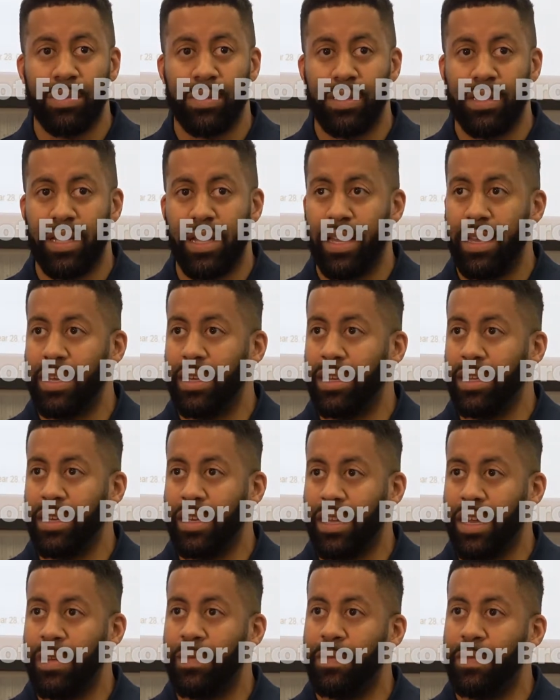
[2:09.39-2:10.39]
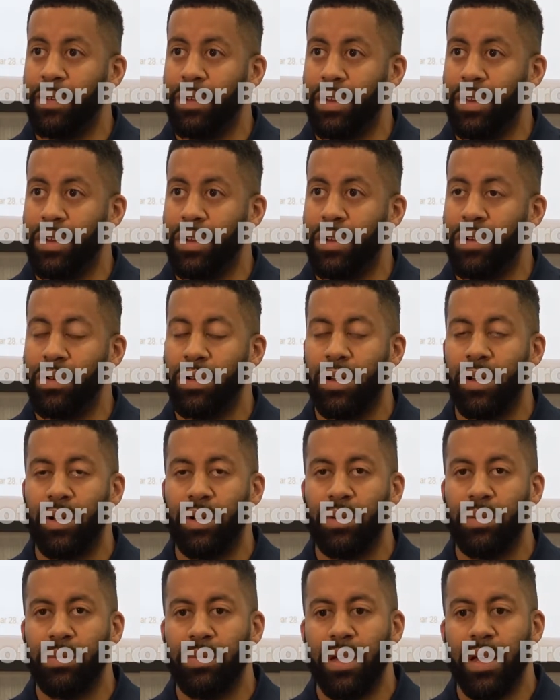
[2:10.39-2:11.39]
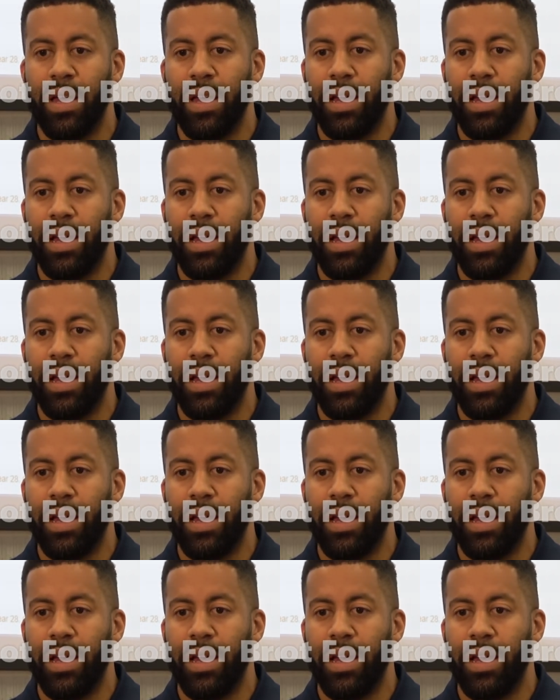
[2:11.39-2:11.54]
stay in the comfort of your own home.